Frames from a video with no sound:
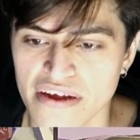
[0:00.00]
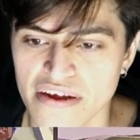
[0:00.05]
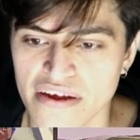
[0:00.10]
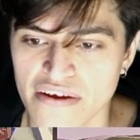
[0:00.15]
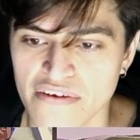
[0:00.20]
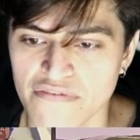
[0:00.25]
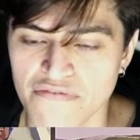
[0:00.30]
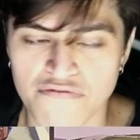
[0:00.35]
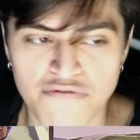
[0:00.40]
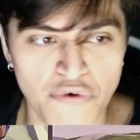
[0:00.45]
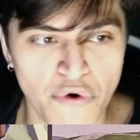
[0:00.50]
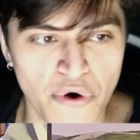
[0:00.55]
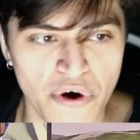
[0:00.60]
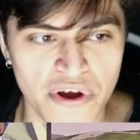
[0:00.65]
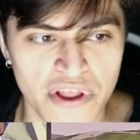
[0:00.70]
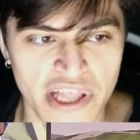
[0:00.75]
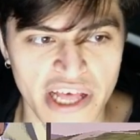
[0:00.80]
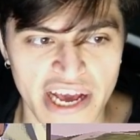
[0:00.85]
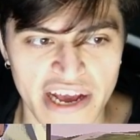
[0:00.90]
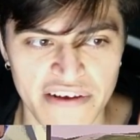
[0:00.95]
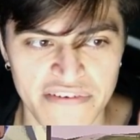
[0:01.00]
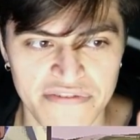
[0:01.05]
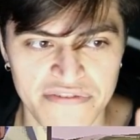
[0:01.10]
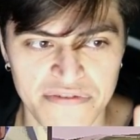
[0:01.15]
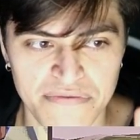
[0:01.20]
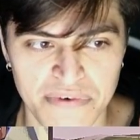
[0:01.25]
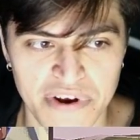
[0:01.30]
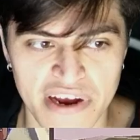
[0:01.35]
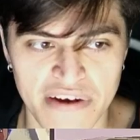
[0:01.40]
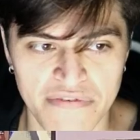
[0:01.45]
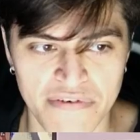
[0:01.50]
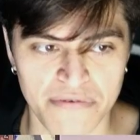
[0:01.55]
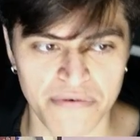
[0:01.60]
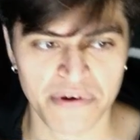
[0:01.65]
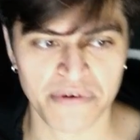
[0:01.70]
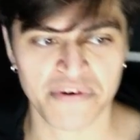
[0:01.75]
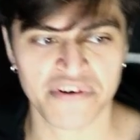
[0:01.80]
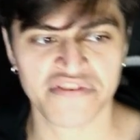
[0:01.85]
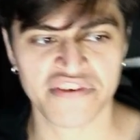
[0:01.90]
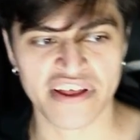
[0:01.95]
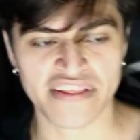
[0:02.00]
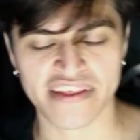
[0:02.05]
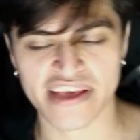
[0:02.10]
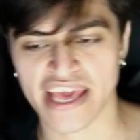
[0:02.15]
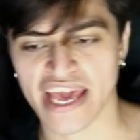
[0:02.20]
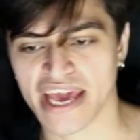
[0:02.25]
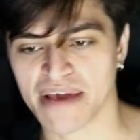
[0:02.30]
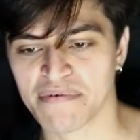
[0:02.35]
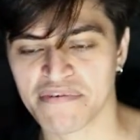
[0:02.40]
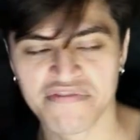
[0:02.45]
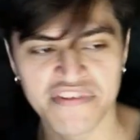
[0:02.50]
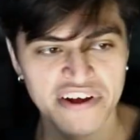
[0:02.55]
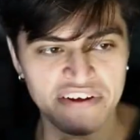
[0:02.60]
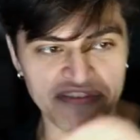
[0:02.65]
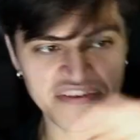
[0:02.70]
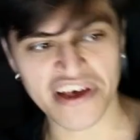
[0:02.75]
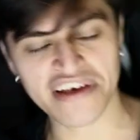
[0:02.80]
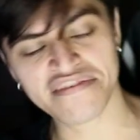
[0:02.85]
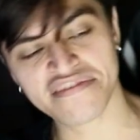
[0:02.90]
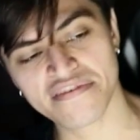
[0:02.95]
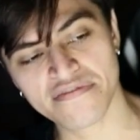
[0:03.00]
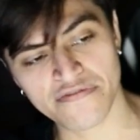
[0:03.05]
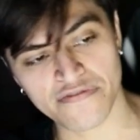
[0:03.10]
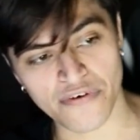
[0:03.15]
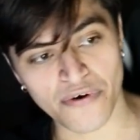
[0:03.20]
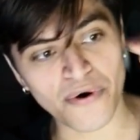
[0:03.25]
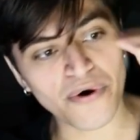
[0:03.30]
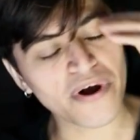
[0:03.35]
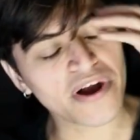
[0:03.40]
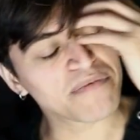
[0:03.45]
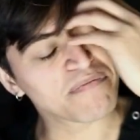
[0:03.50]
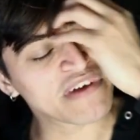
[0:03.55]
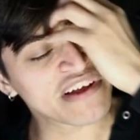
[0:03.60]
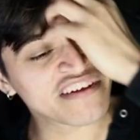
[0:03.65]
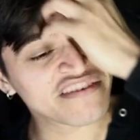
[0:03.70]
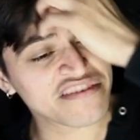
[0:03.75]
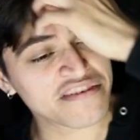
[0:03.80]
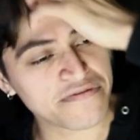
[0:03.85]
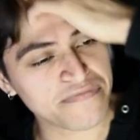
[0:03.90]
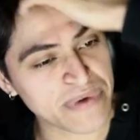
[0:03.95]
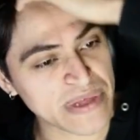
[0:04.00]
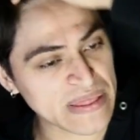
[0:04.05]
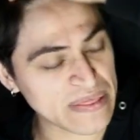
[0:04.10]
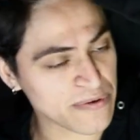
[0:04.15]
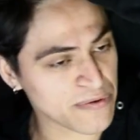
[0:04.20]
4 left whenever we reset the game. If there's less than 4, it means you've been through